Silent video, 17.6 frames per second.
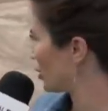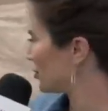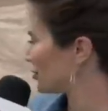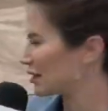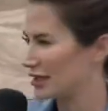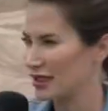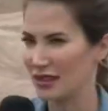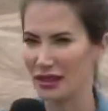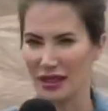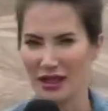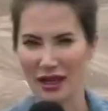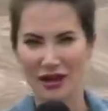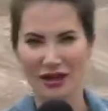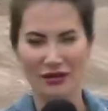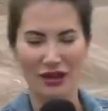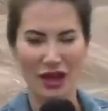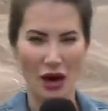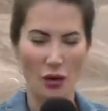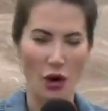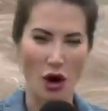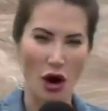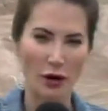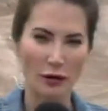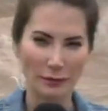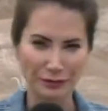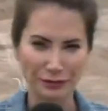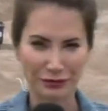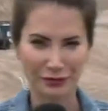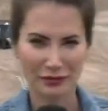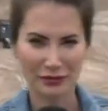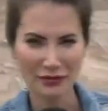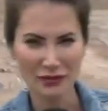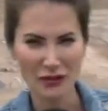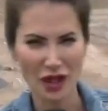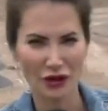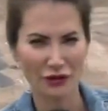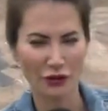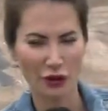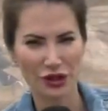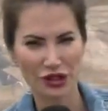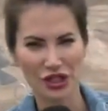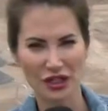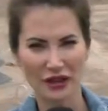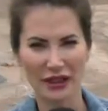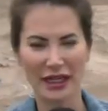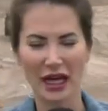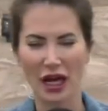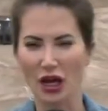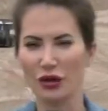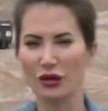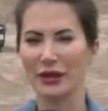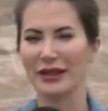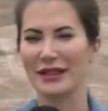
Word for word: you see the end of that wall. Unfortunately, one hundred